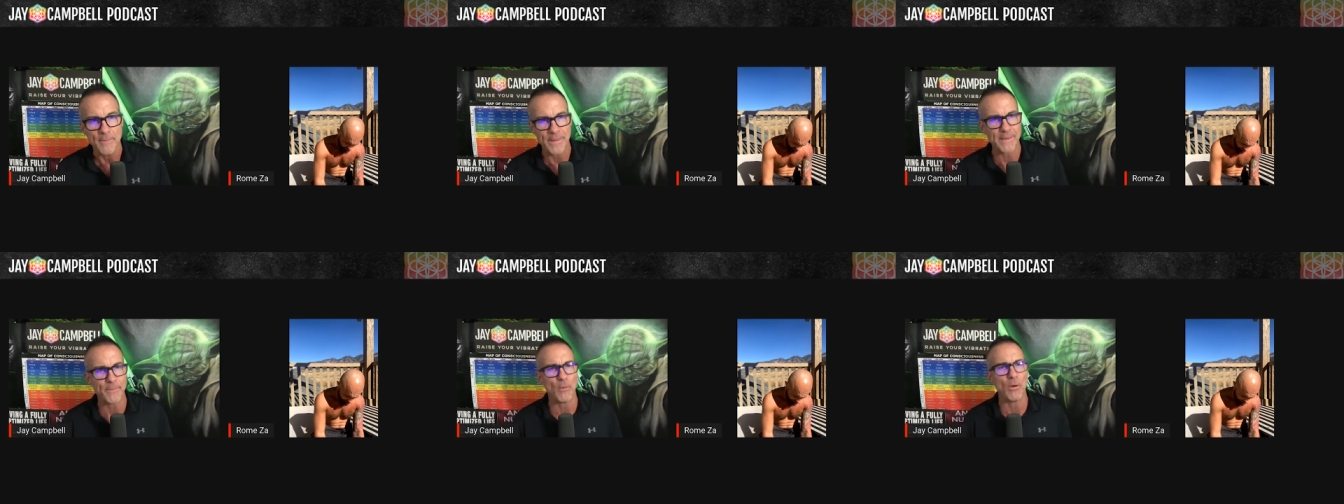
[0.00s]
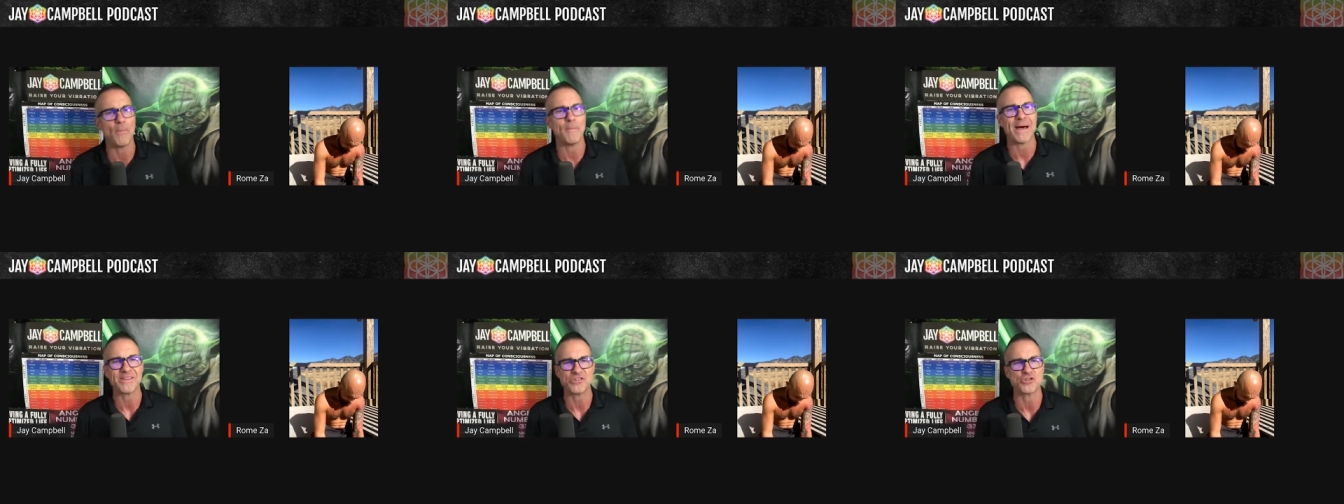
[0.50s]
People will
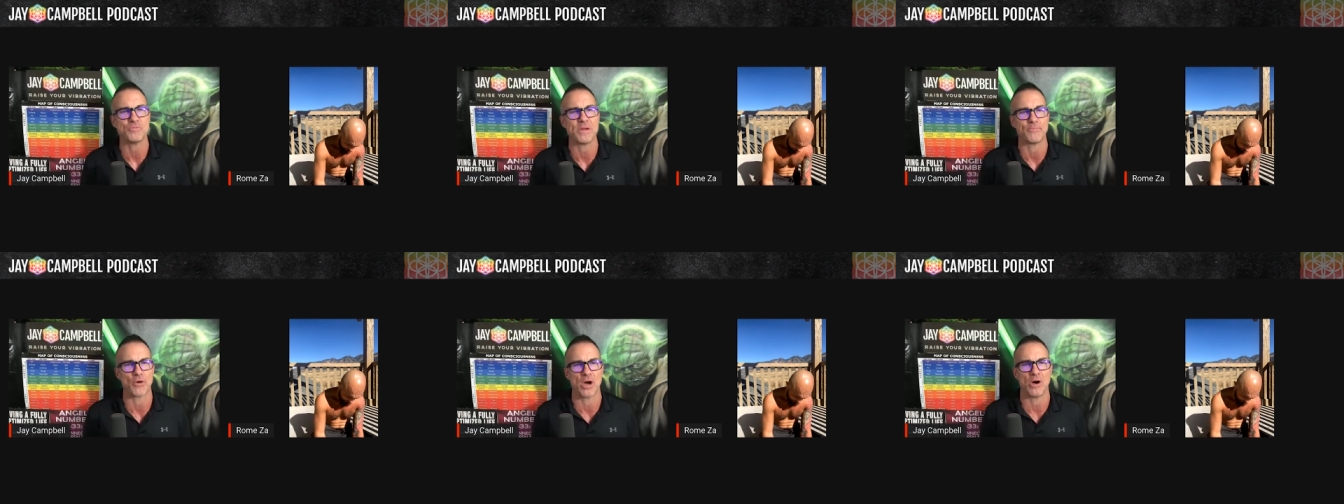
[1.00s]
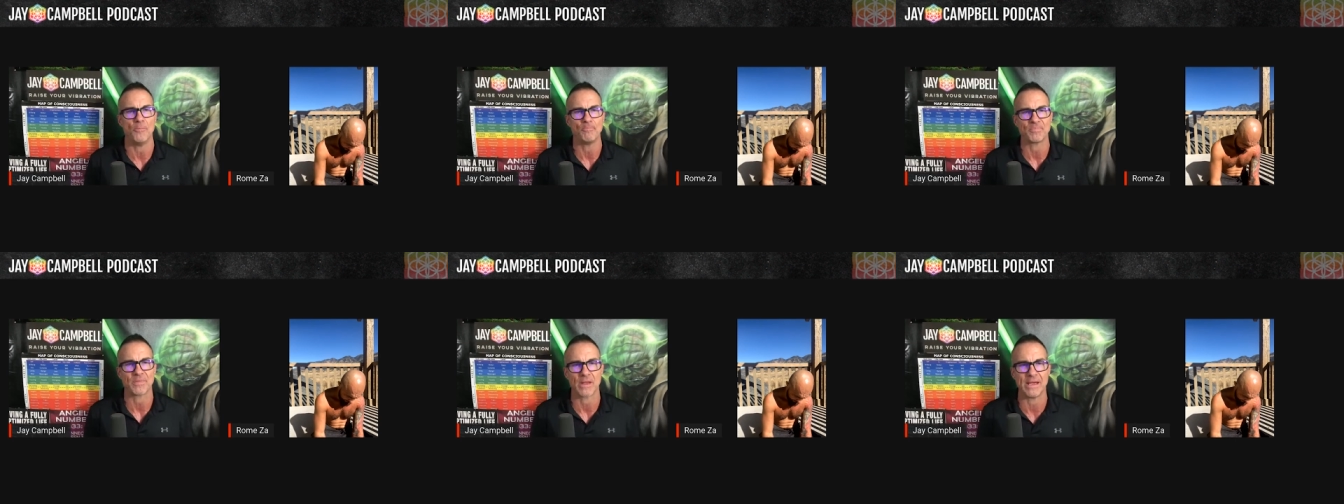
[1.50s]
message me, bro,
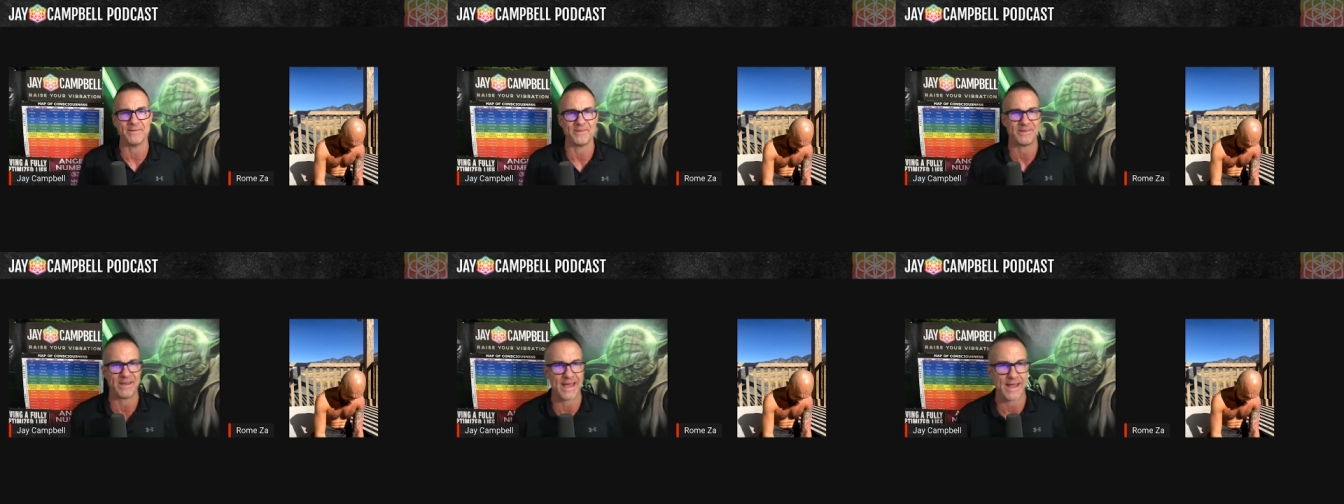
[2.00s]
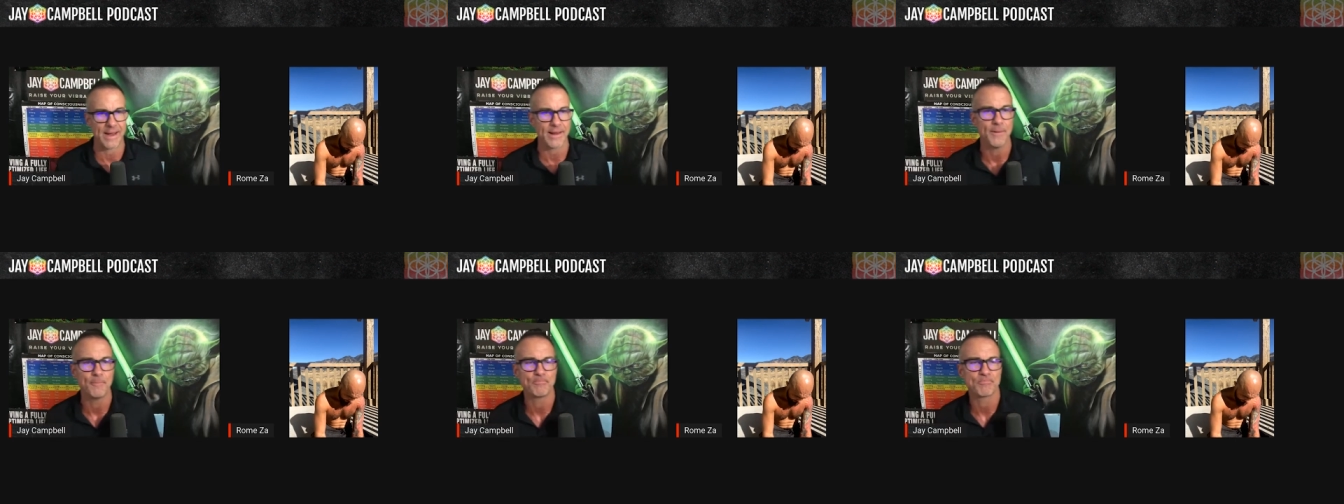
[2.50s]
in the
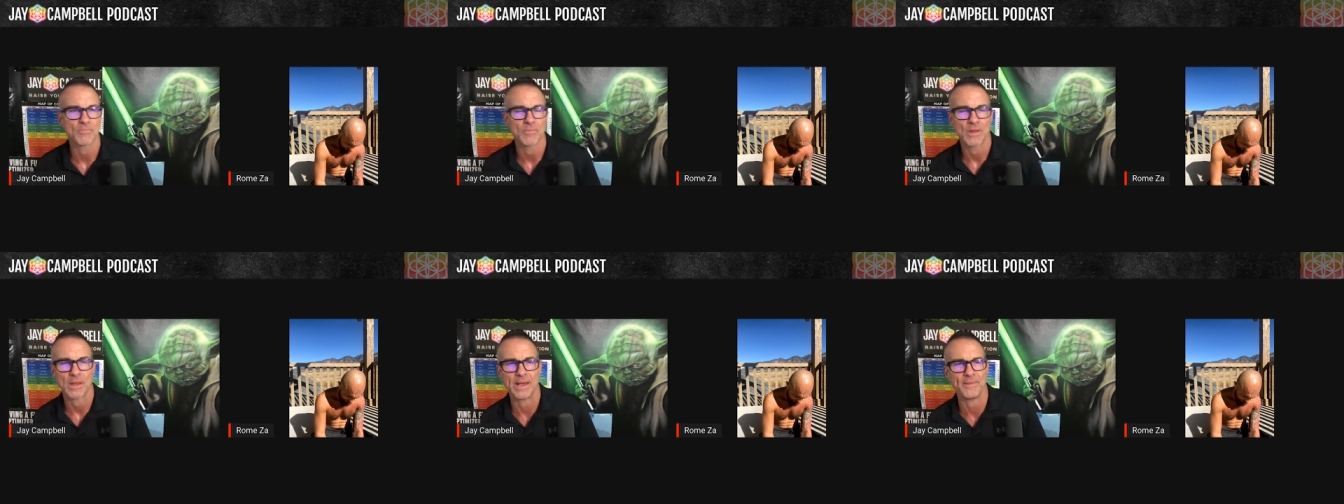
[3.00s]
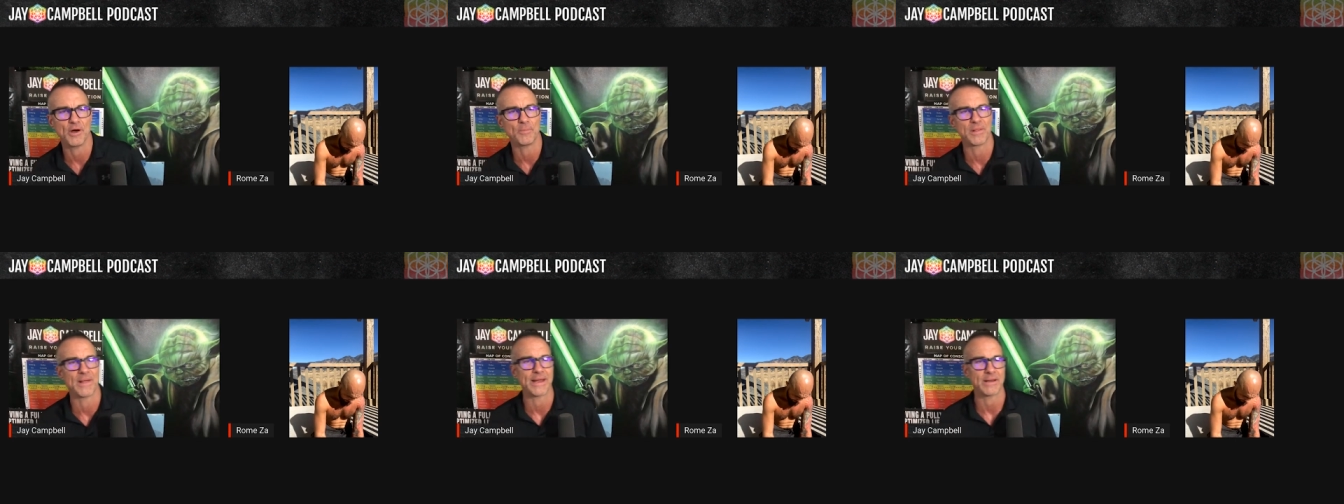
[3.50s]
day, and they'll
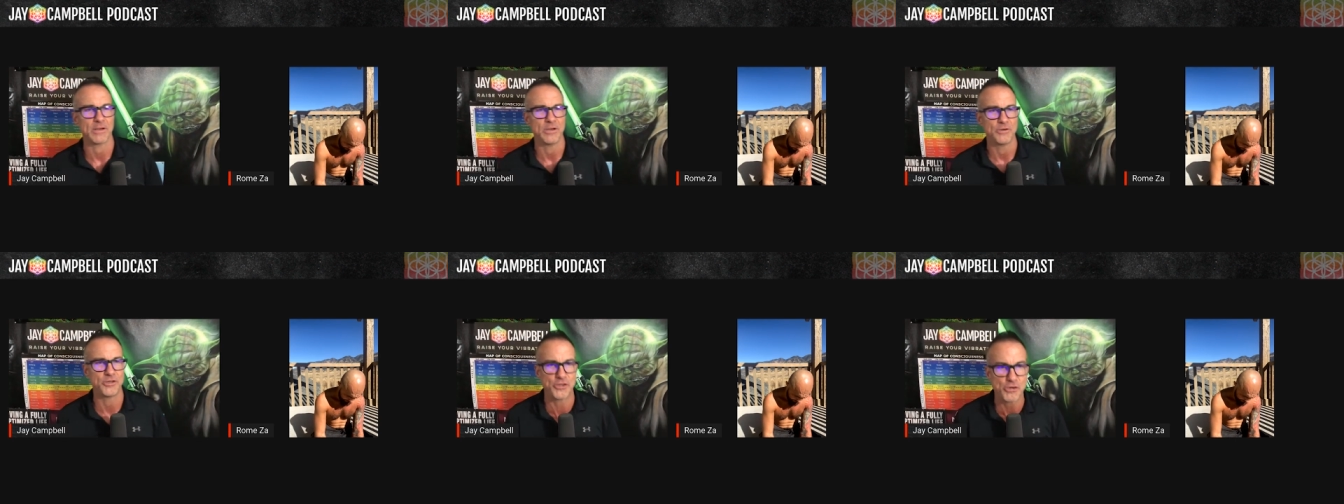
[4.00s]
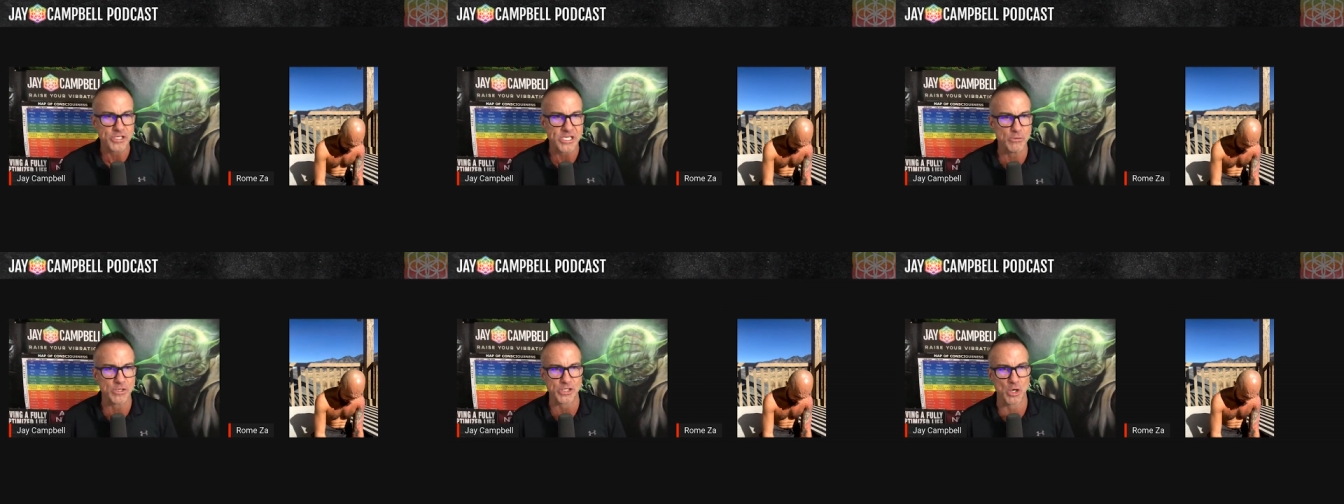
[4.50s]
be like, Did you
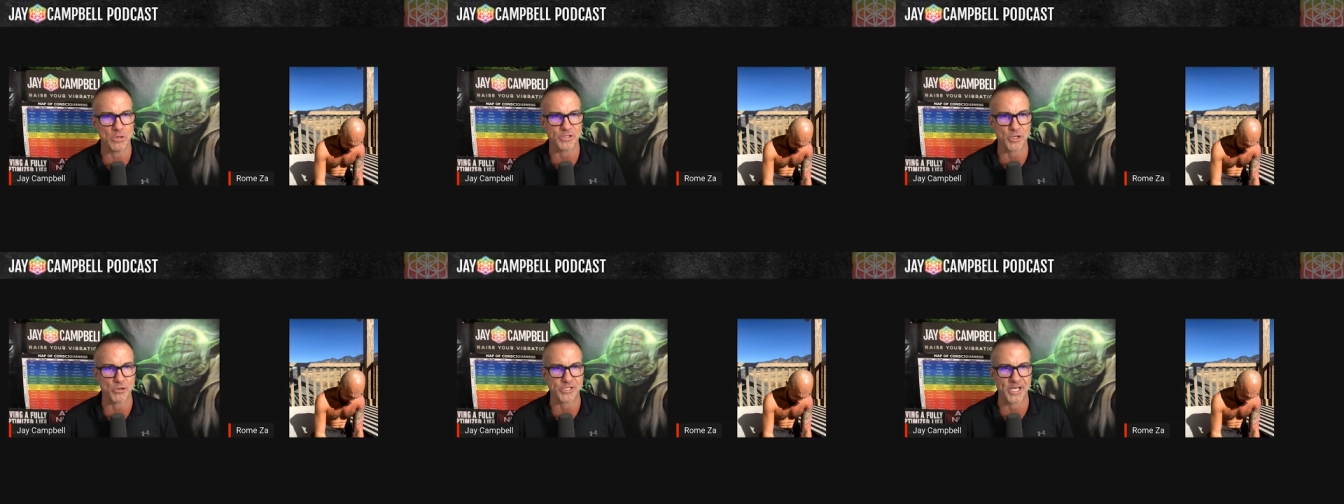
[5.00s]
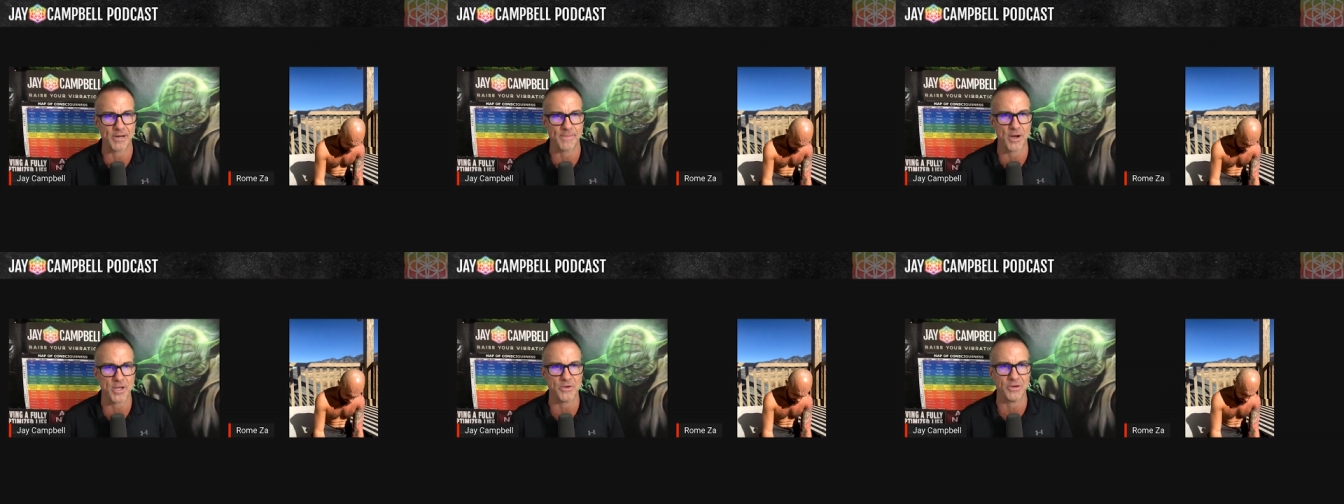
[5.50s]
see what so and so said
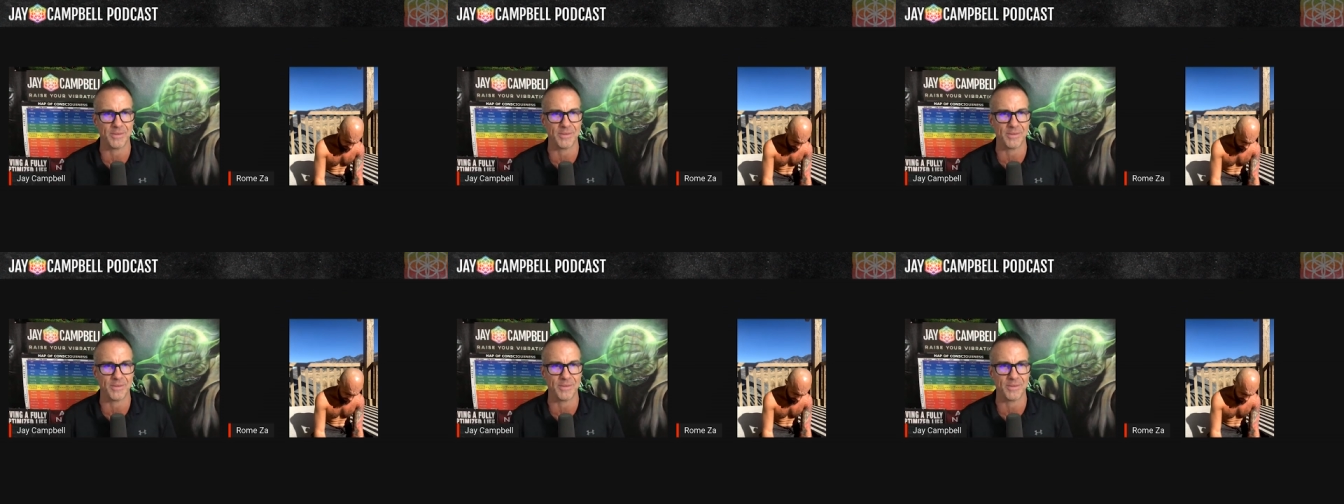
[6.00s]
about you?